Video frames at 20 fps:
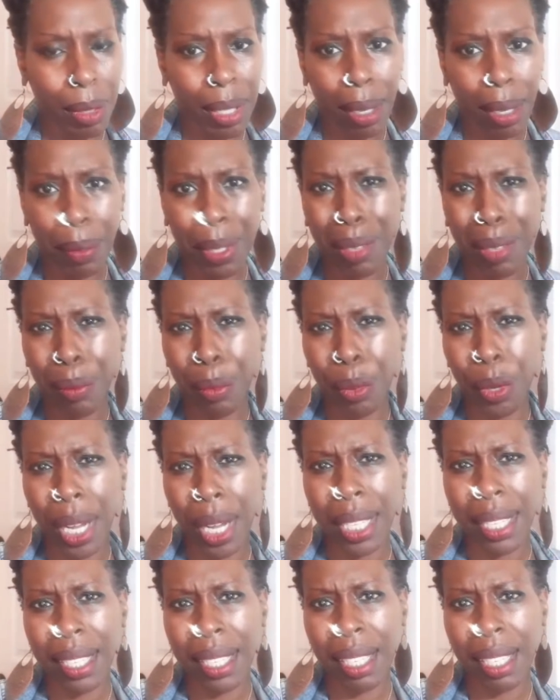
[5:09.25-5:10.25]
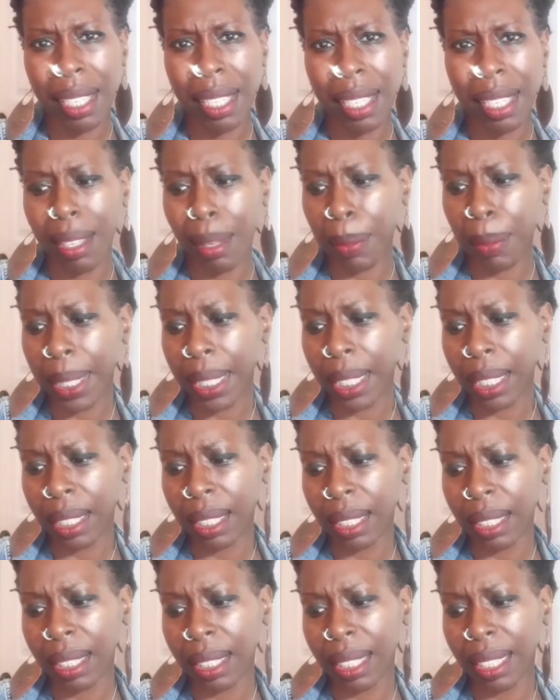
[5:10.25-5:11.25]
Something Brunson or
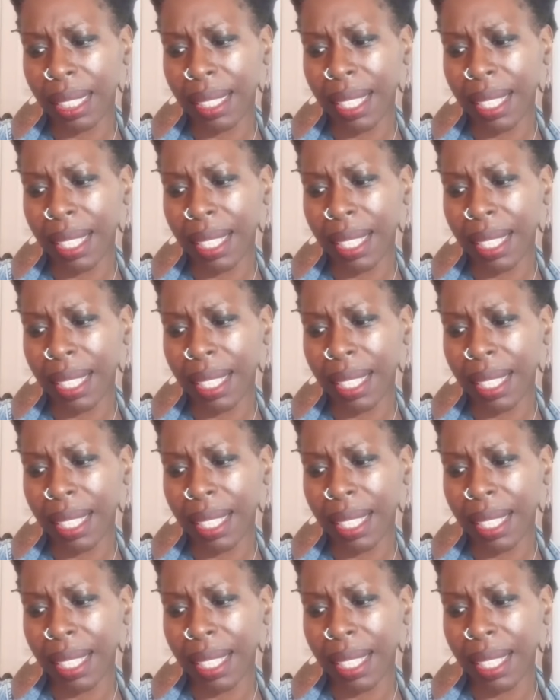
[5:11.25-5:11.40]
something.